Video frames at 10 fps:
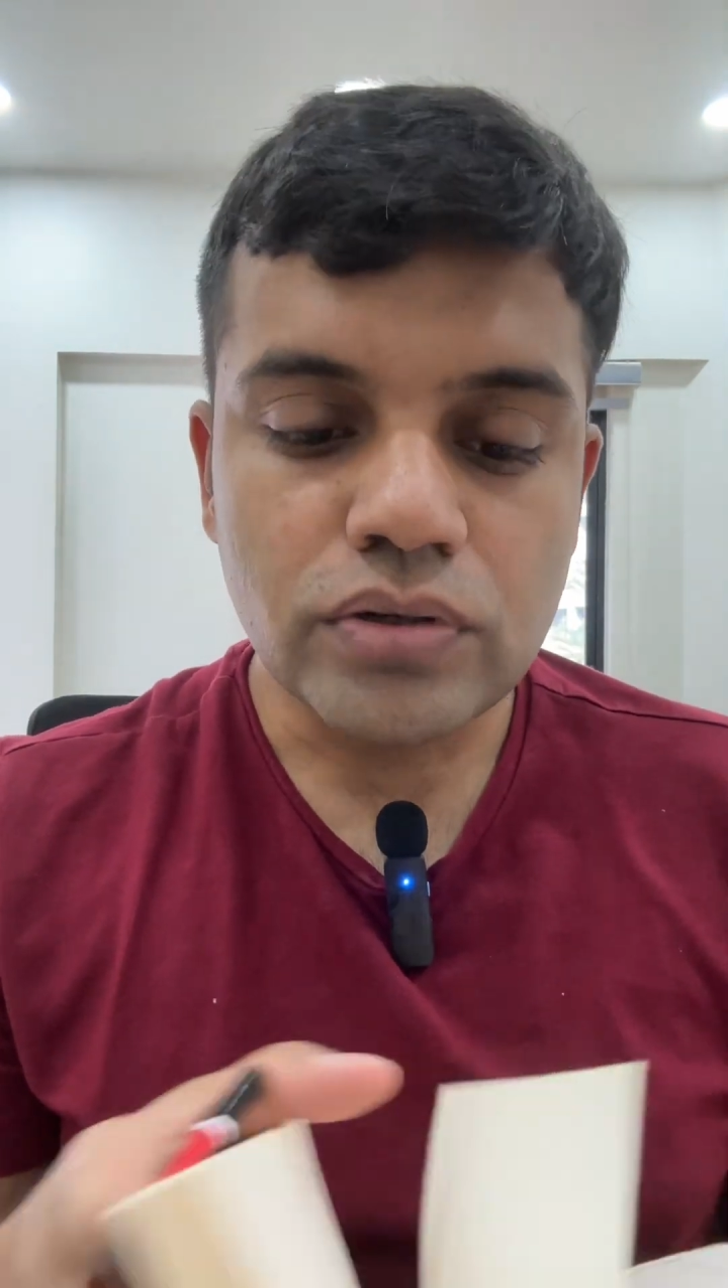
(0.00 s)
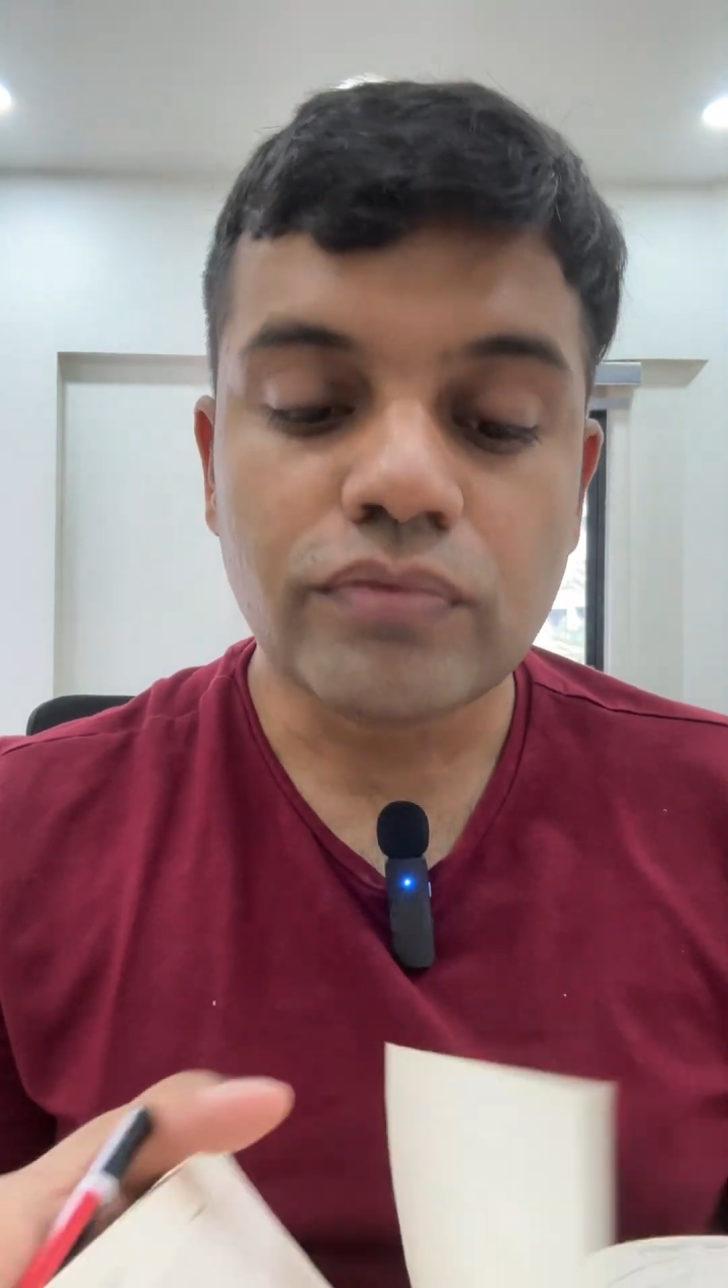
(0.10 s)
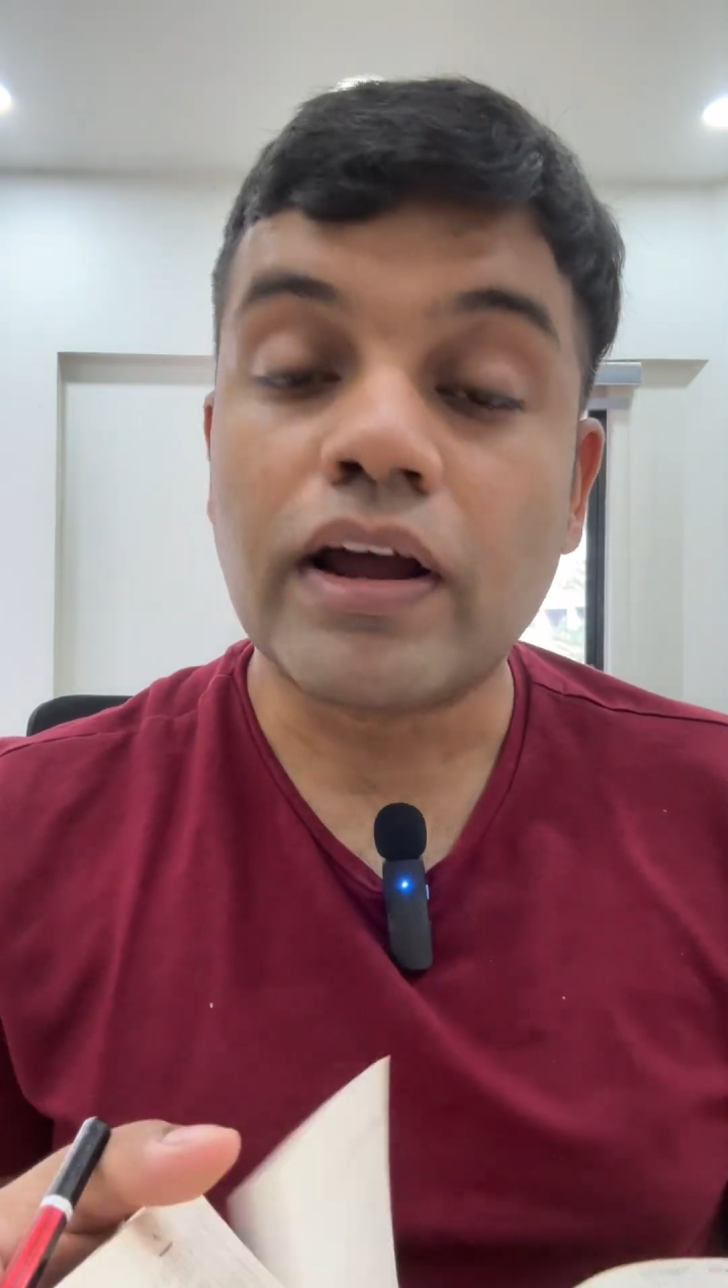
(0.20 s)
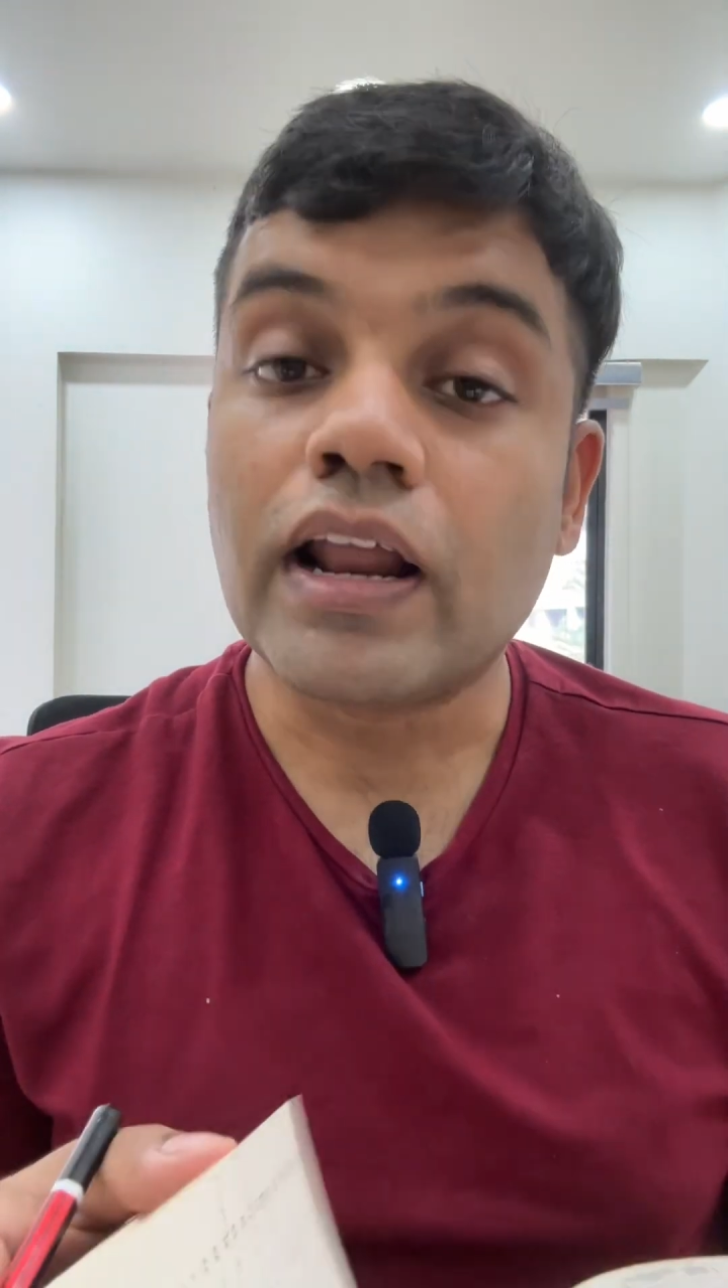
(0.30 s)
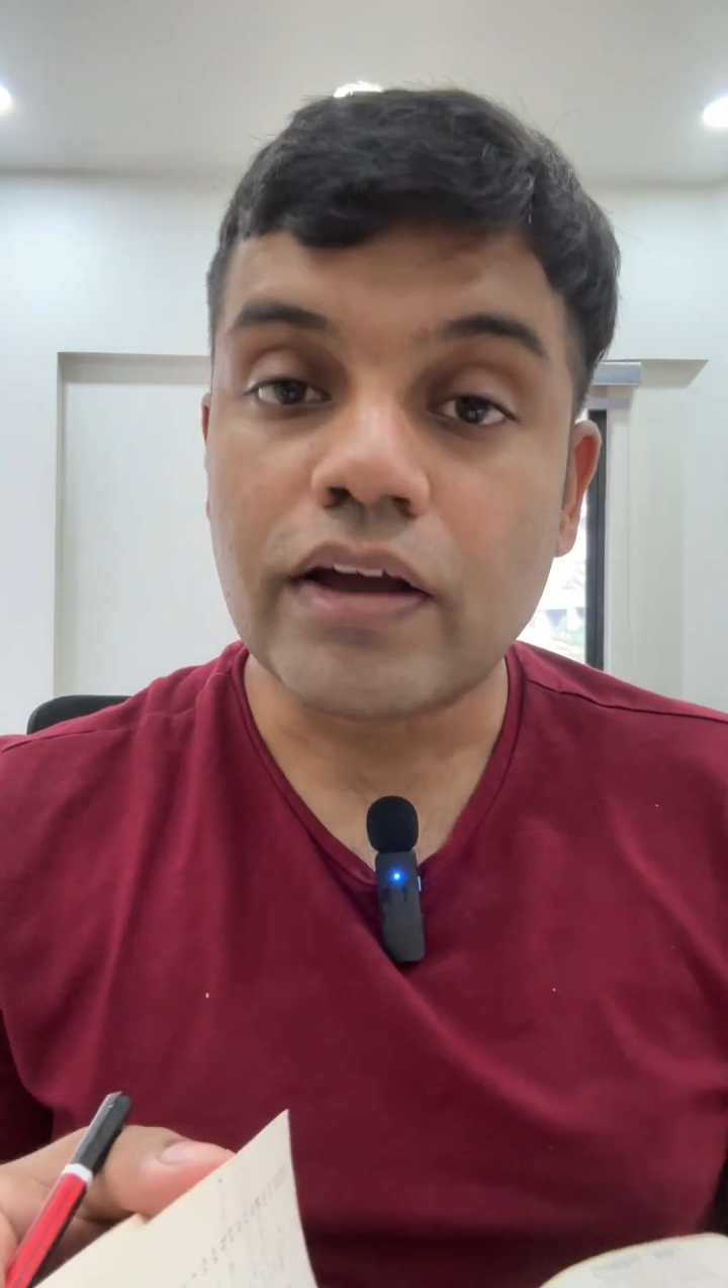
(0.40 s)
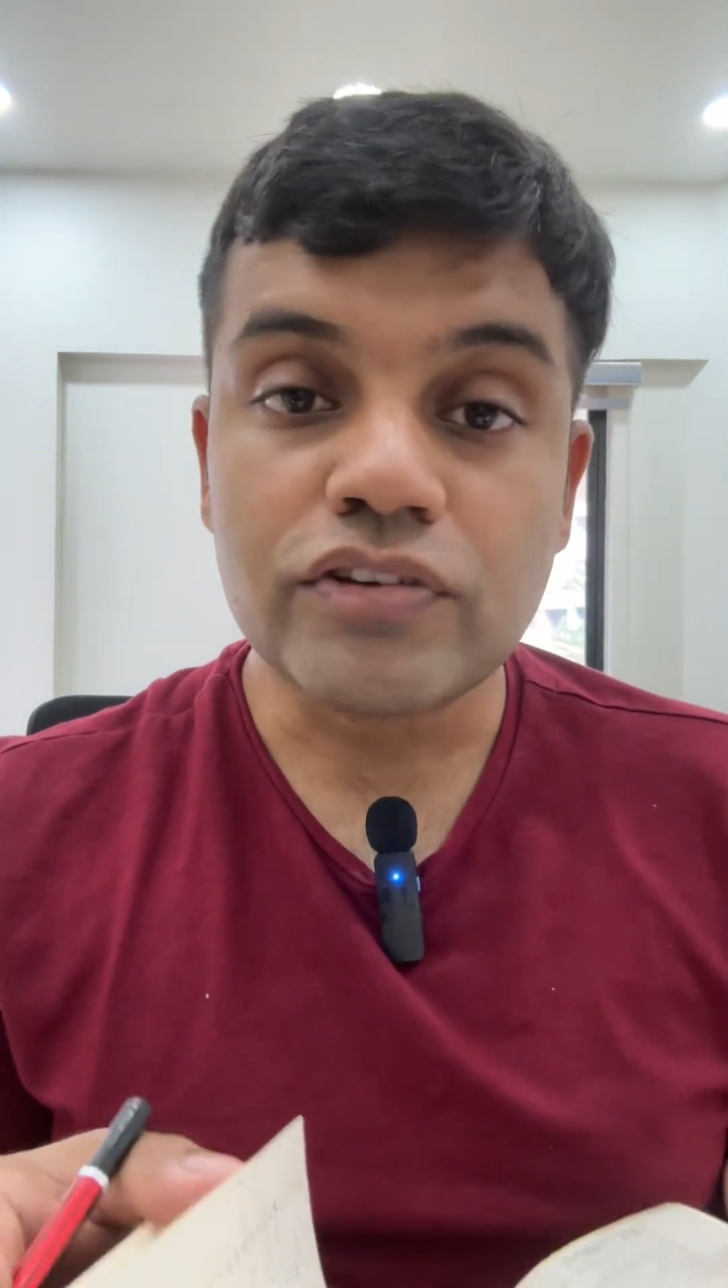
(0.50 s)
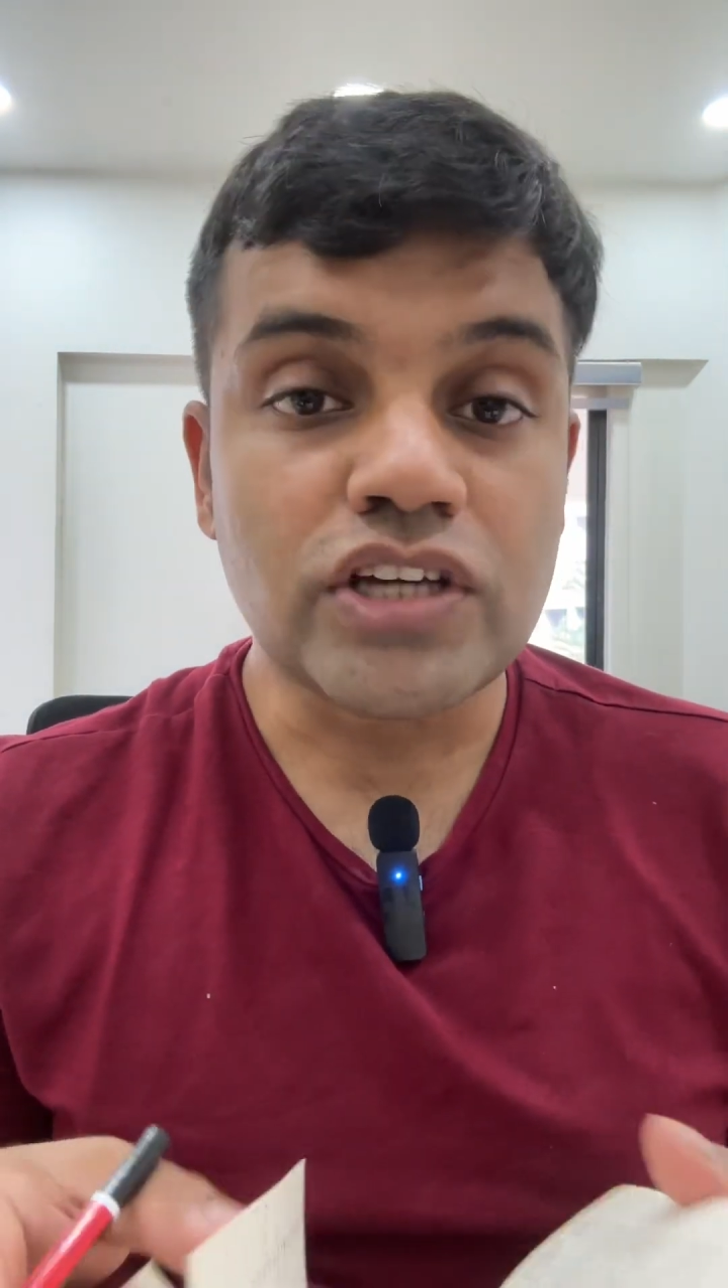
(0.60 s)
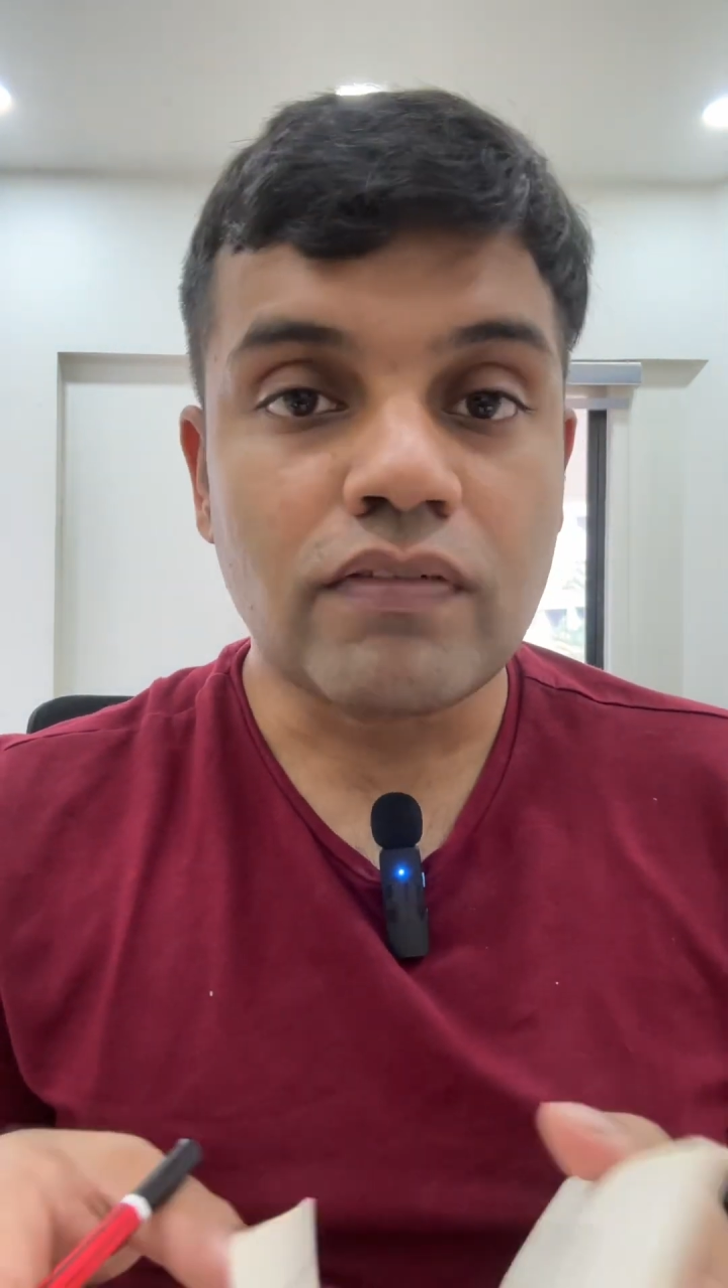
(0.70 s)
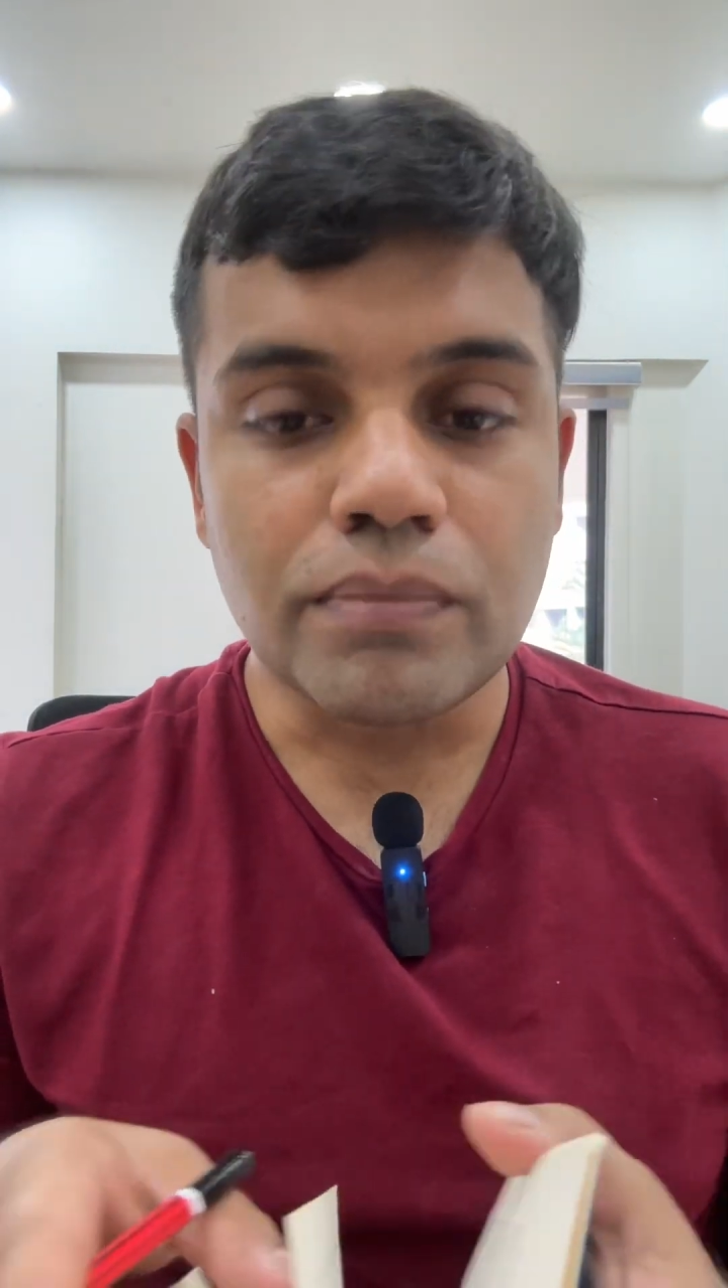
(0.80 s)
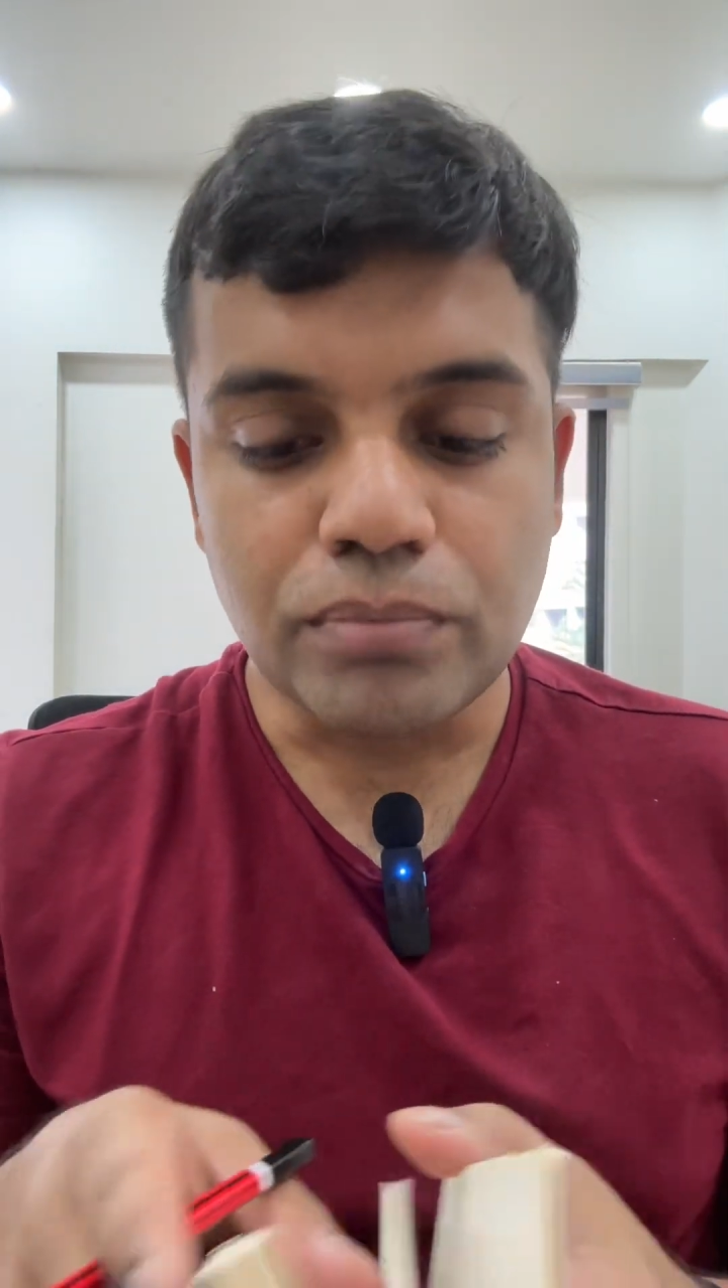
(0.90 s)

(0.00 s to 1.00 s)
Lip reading: which I will be